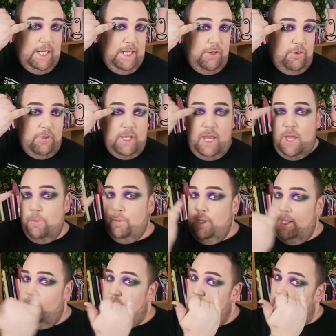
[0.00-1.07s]
little gap
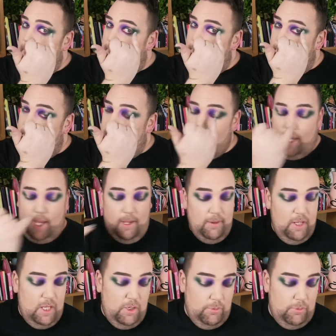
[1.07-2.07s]
here and here,